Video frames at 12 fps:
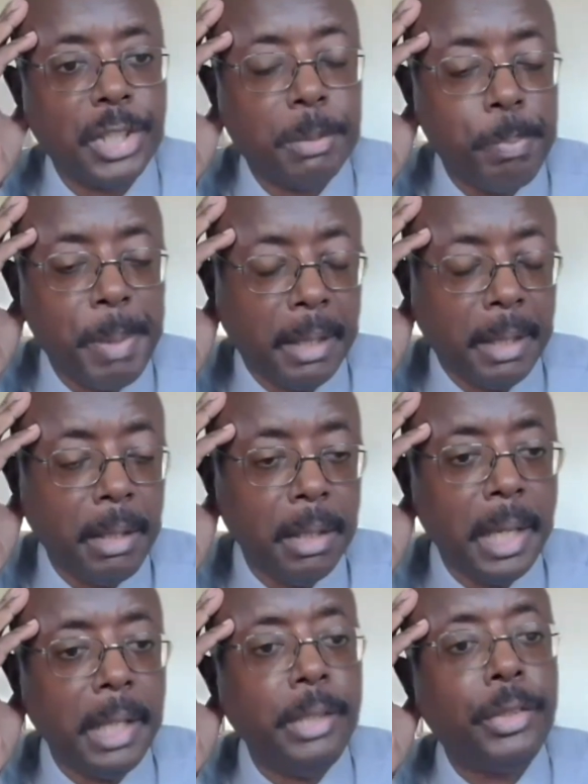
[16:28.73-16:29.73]

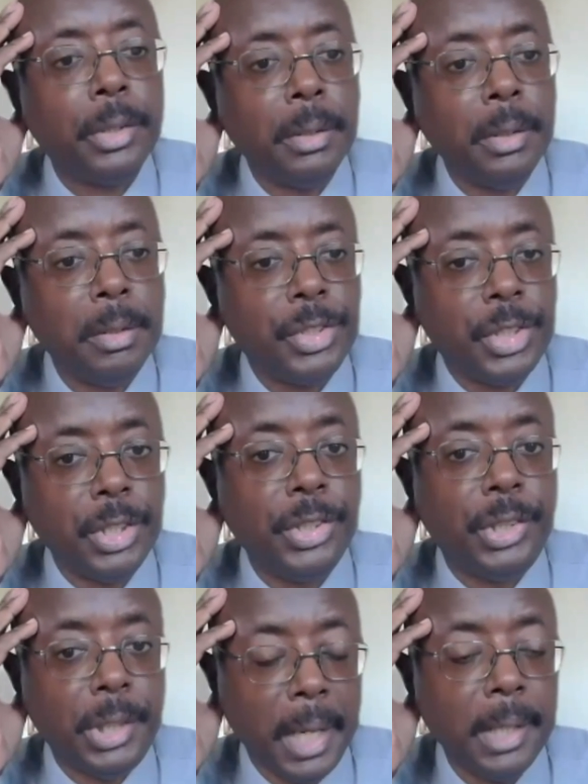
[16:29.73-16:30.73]
speculation
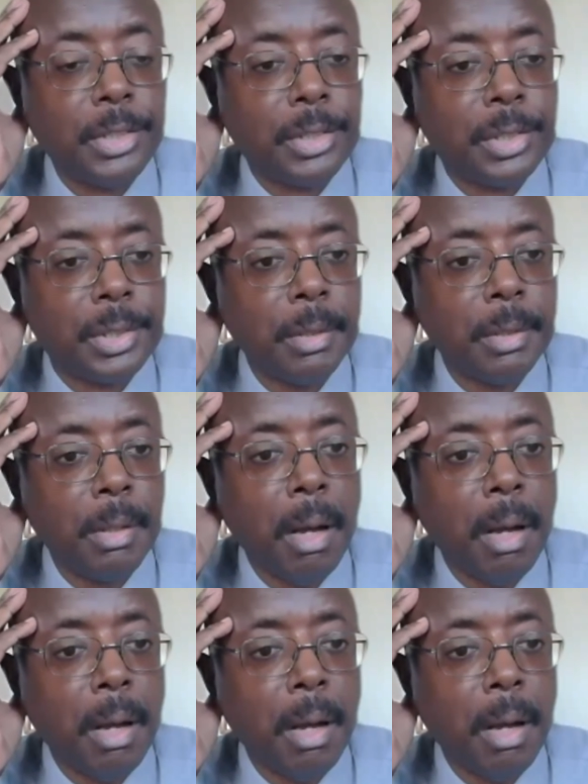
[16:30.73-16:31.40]
suggests